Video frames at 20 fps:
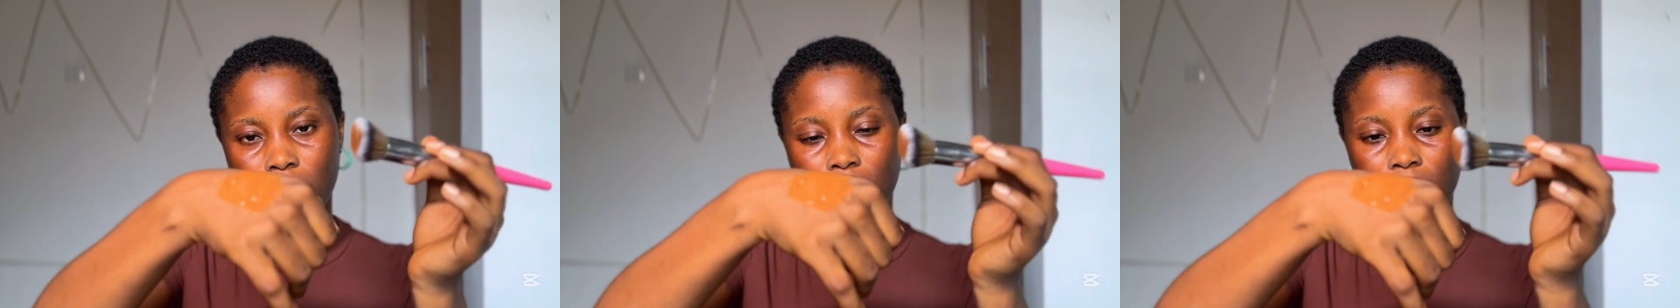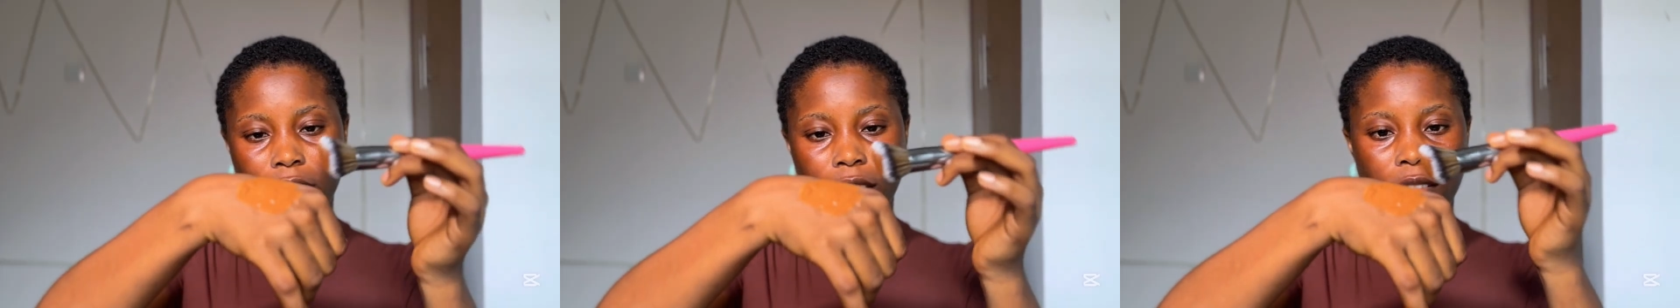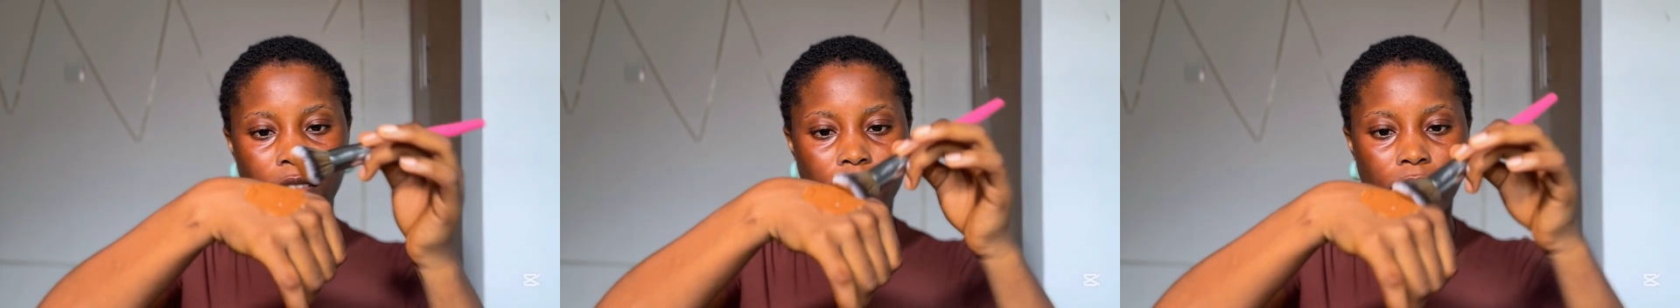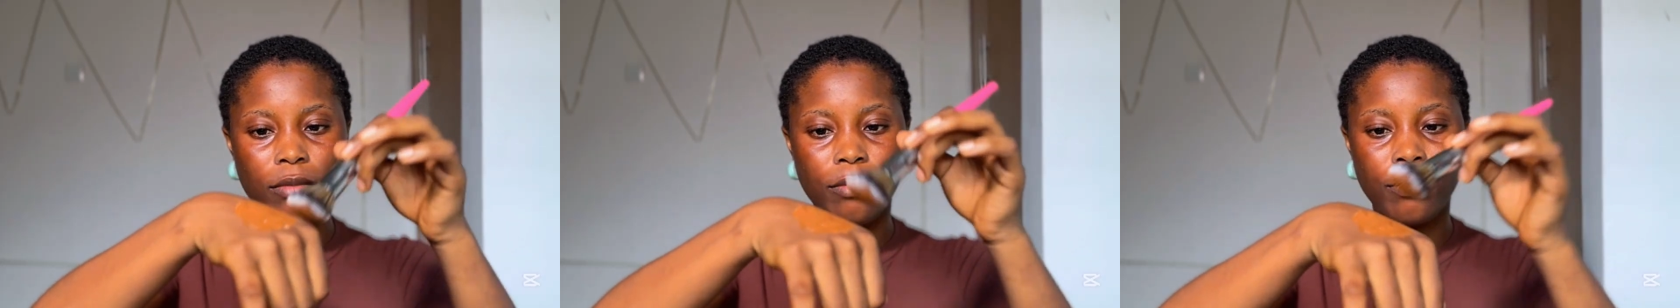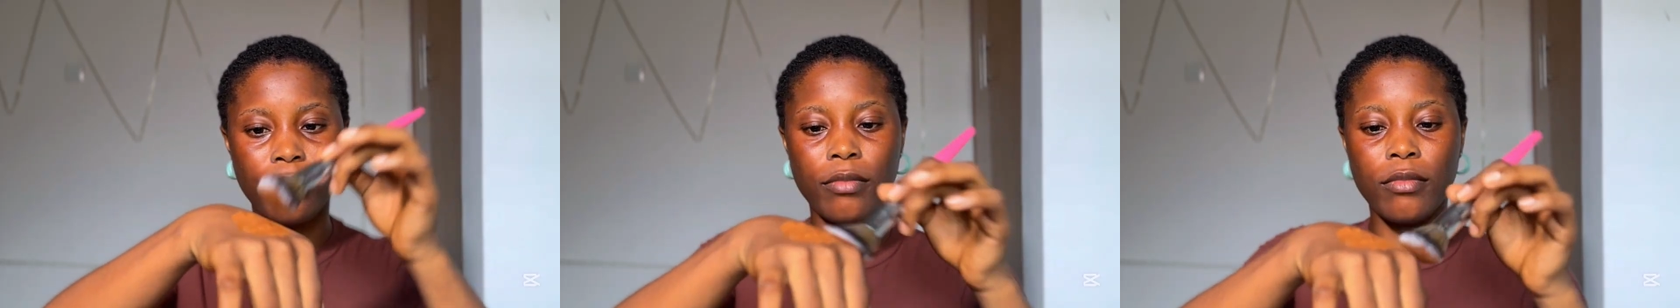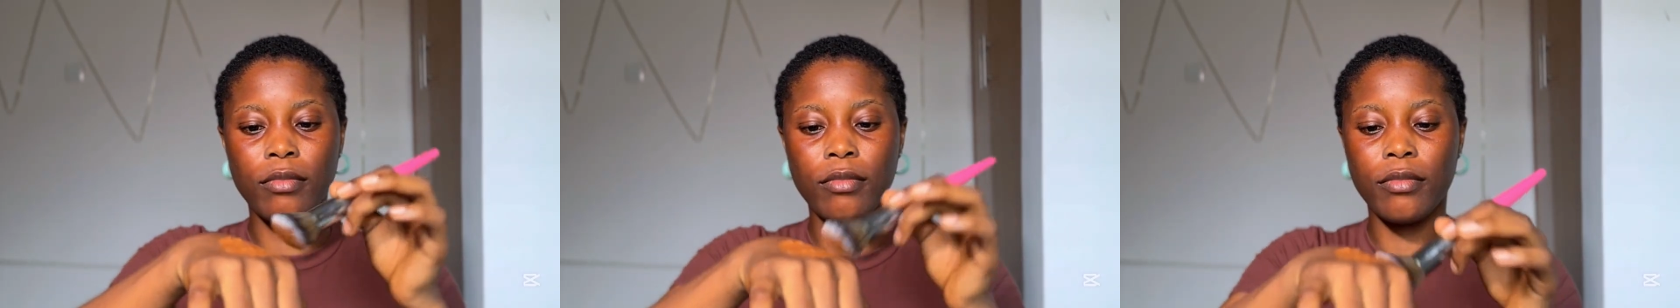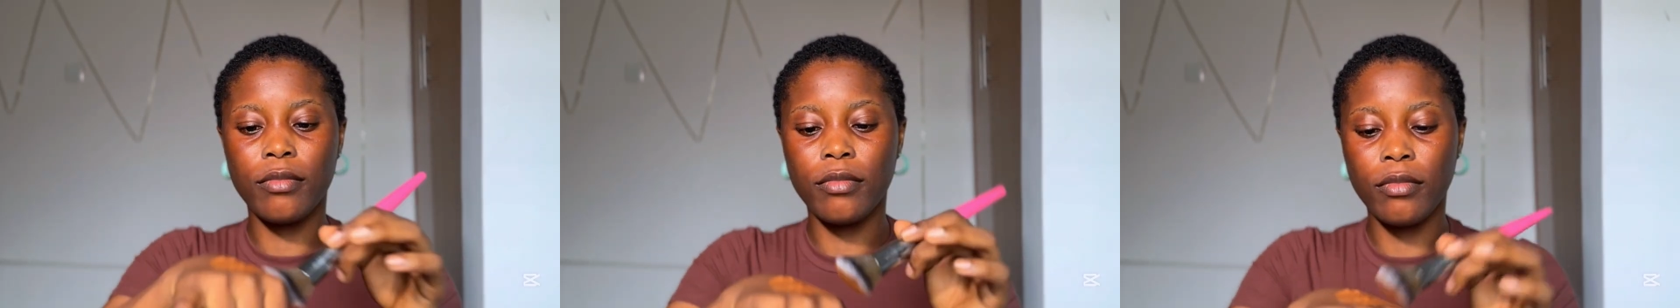Okay,
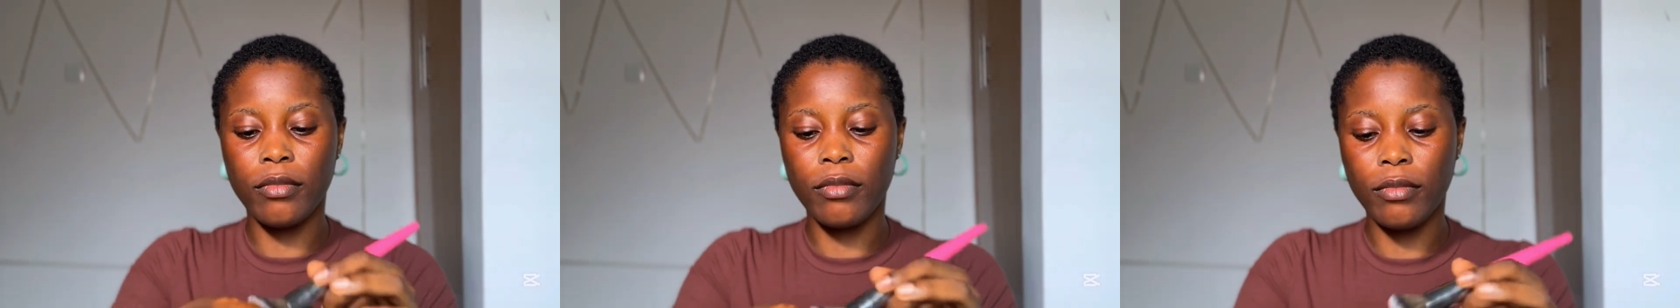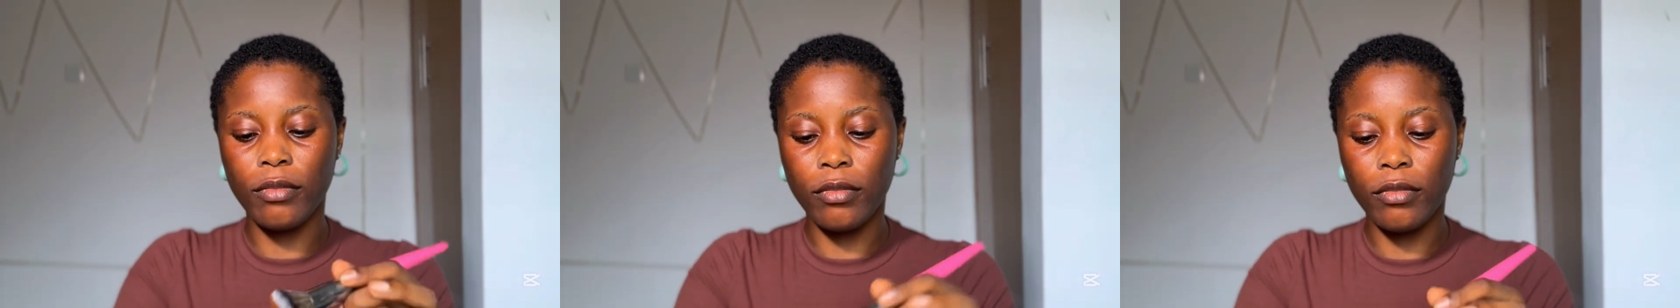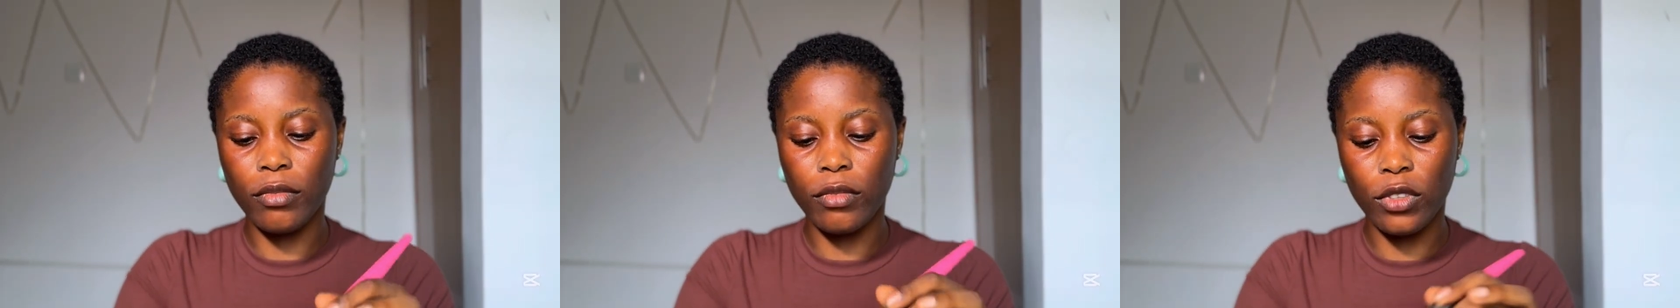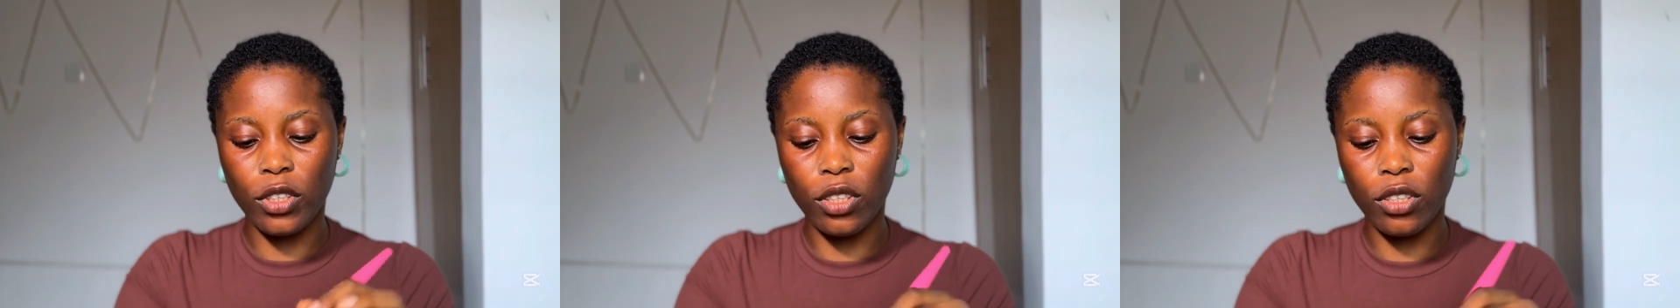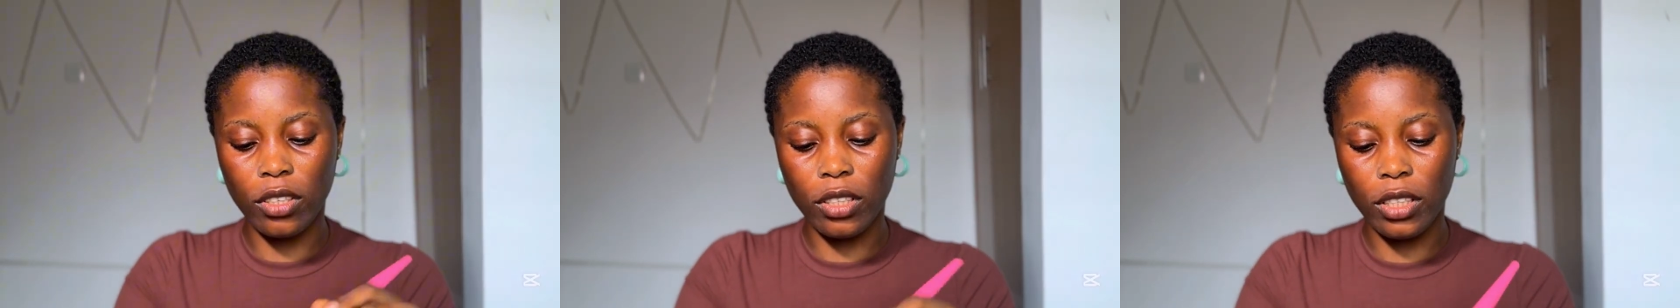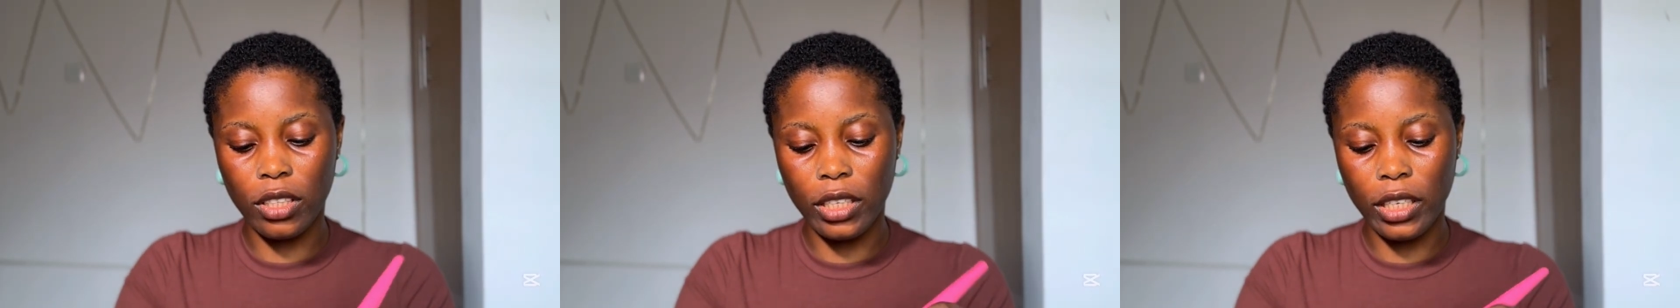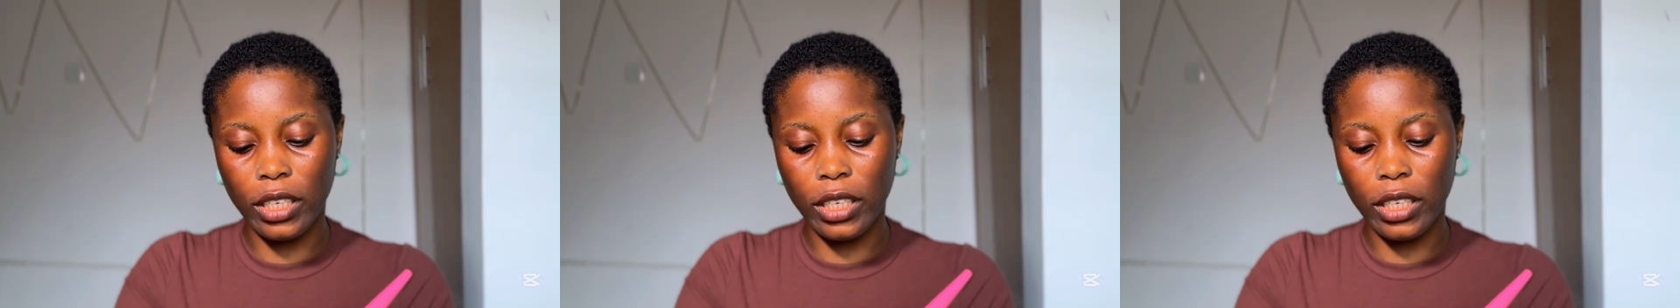just